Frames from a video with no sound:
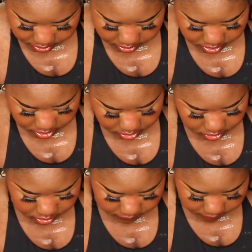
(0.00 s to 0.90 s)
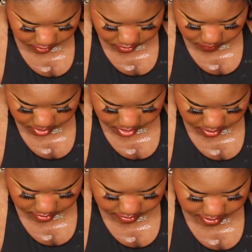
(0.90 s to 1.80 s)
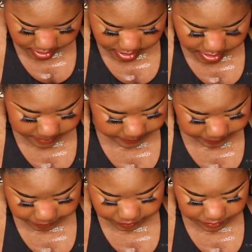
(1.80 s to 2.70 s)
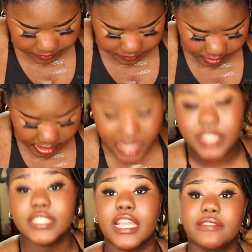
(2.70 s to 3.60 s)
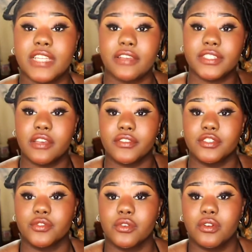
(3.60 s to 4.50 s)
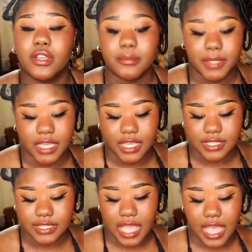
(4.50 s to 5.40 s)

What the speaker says: change it for the world. And I did have to have self-control because